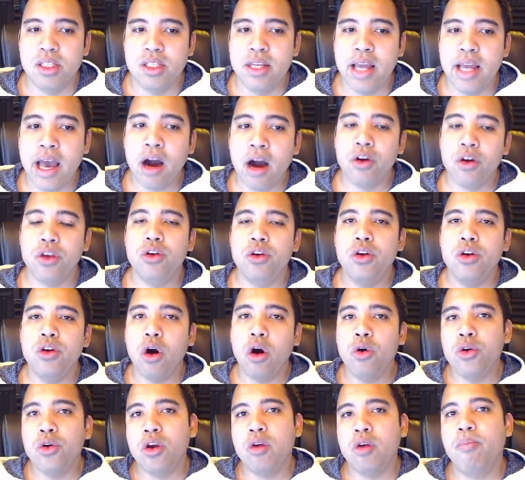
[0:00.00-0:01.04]
now you know
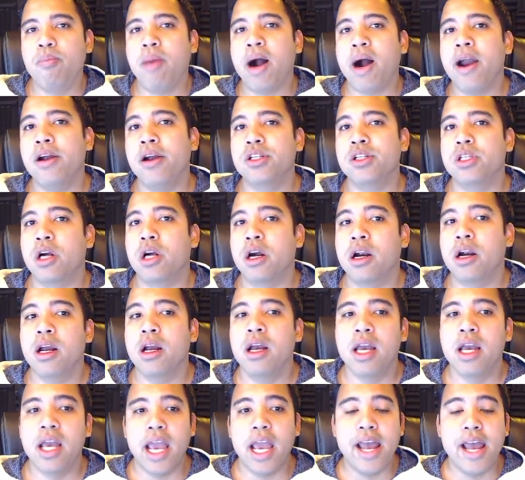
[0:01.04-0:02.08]
who your buyers are,
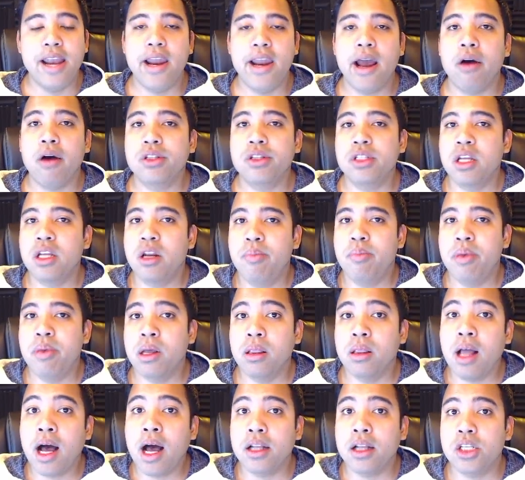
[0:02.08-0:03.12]
and now it's going to be a
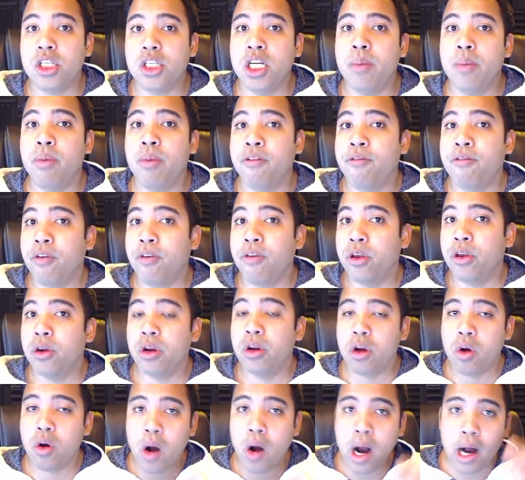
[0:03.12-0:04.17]
lot cheaper for you to
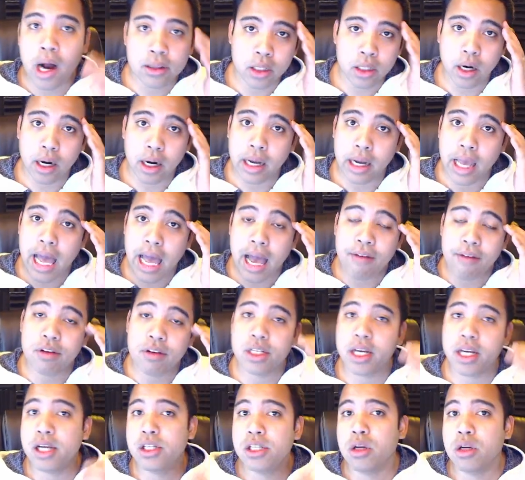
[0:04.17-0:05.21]
go out there and
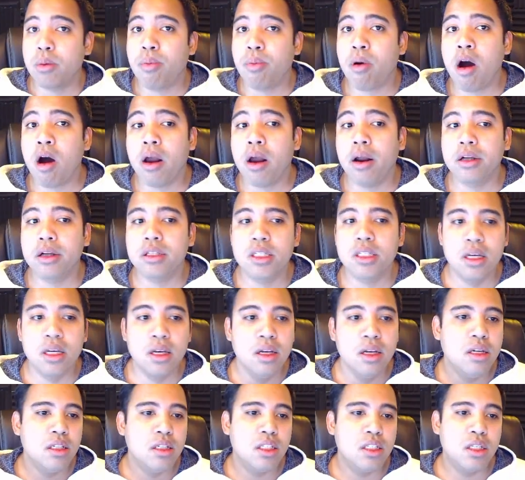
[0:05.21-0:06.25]
advertise your products
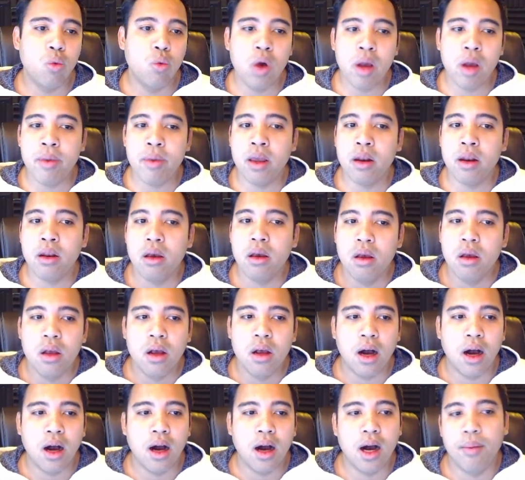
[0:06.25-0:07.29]
to women
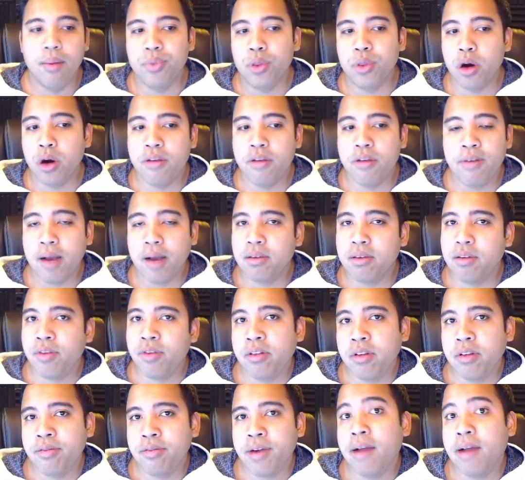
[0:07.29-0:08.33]
35 to
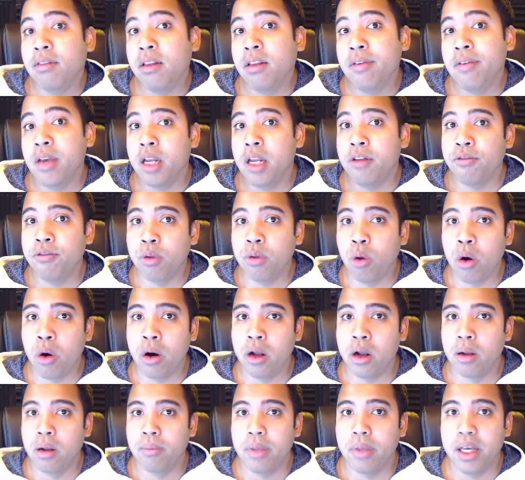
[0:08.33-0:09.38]
55 living in
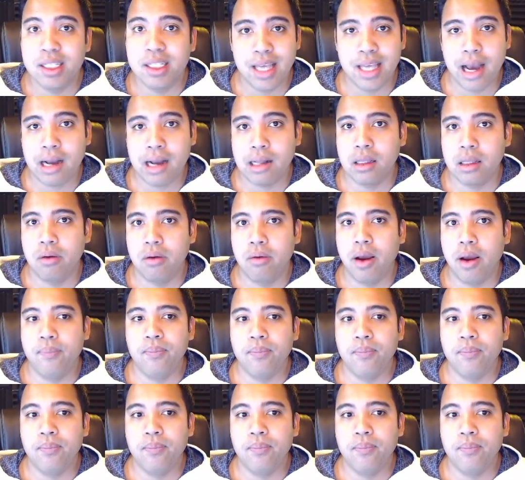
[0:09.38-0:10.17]
Florida, exactly, right?